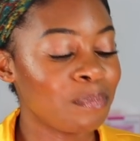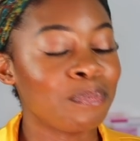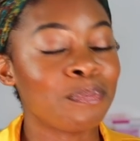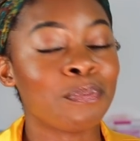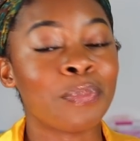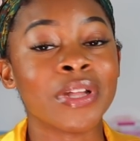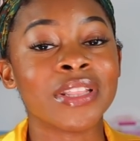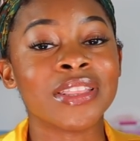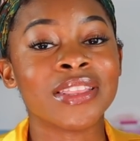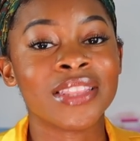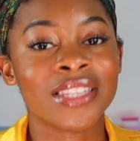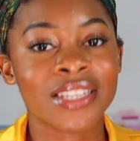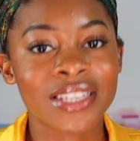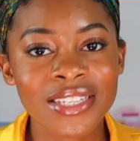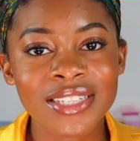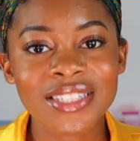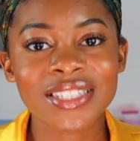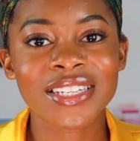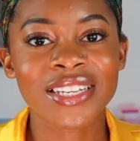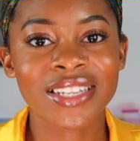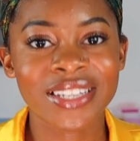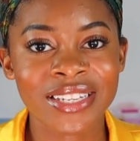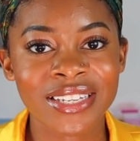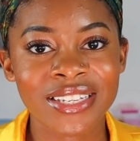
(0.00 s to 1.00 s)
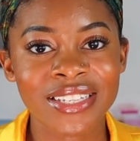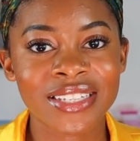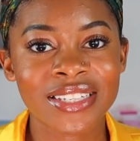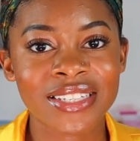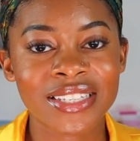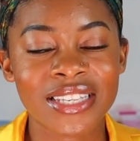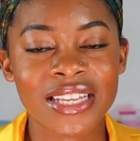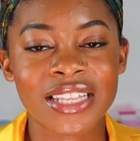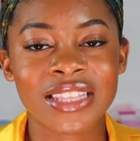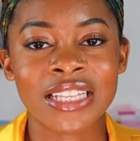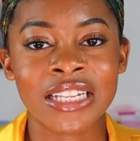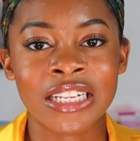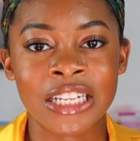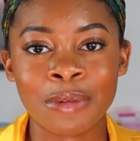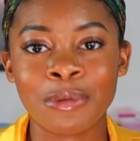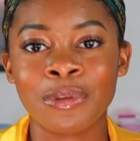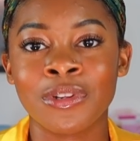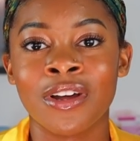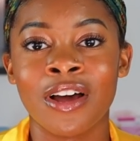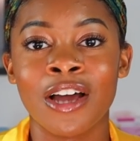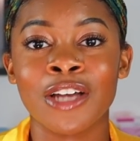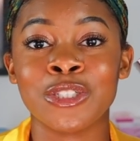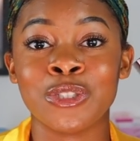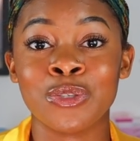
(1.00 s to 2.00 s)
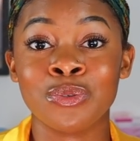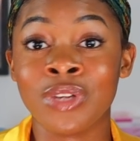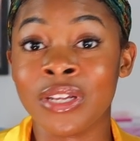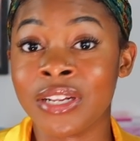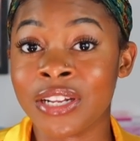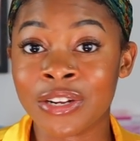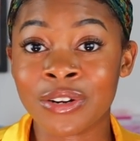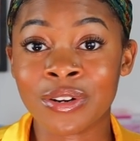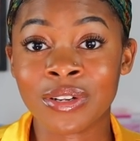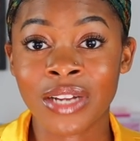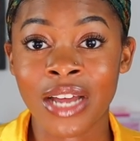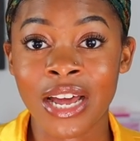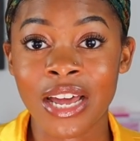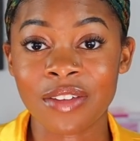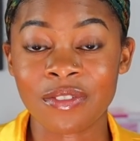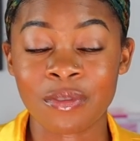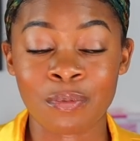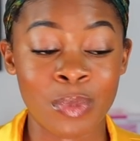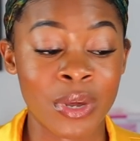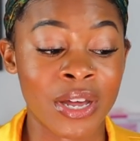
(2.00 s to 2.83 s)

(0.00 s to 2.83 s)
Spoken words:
but this is the lip gloss you need in your life.